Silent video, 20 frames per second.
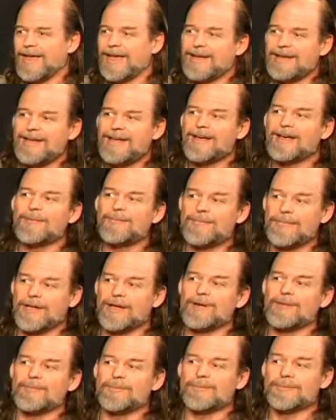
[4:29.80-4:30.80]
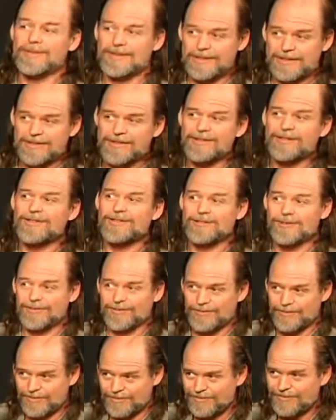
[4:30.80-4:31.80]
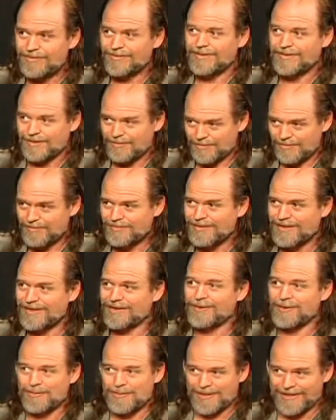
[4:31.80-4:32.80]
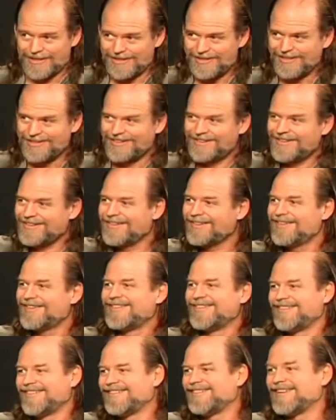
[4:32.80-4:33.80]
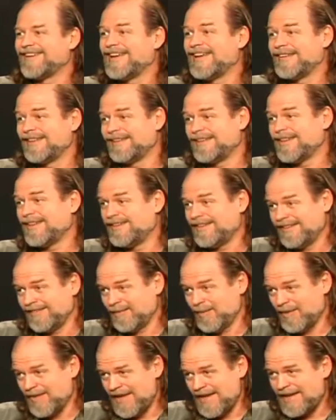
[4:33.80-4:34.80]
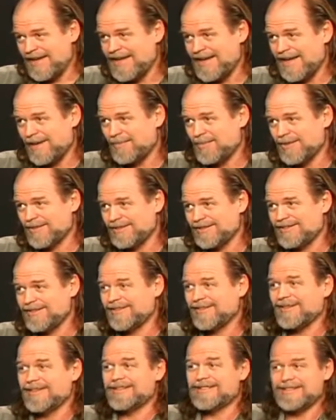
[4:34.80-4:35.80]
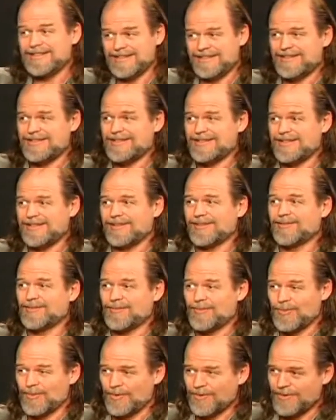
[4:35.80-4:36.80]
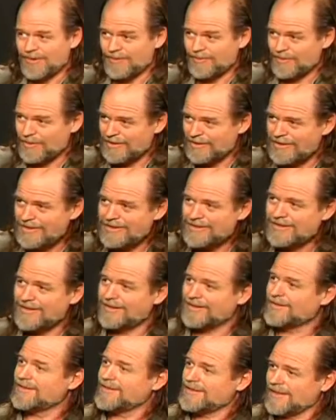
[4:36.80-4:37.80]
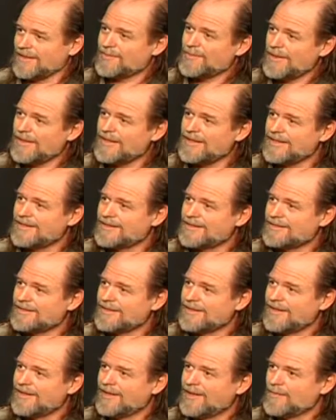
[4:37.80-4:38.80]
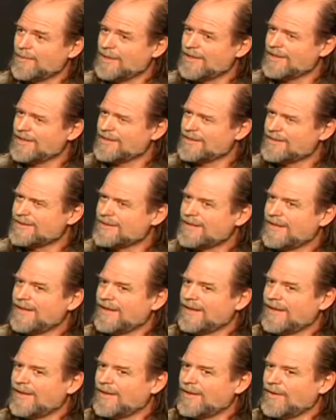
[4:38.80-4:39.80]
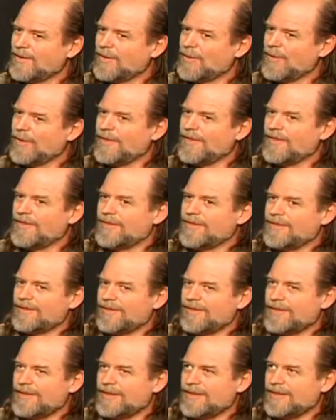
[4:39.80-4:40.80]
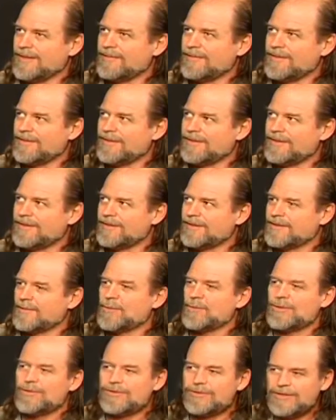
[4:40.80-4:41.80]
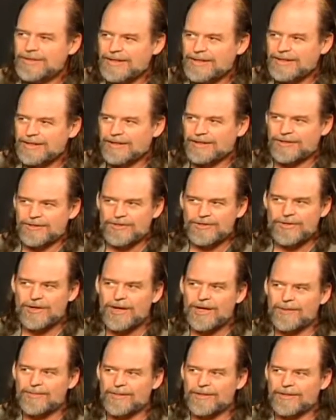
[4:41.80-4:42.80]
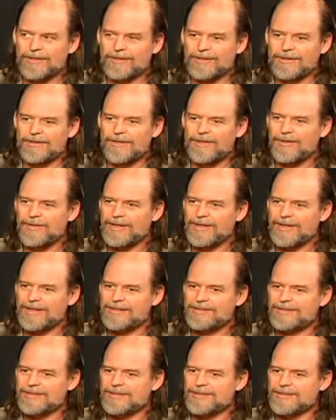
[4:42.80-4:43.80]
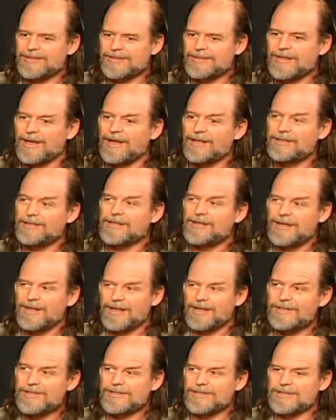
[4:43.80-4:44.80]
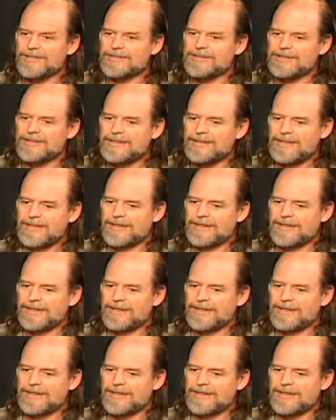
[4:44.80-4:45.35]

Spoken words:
and help them listen to them and their body. And then when that happens, it's easy for the releasing to take place, because the wounding and the trauma creates this unconscious.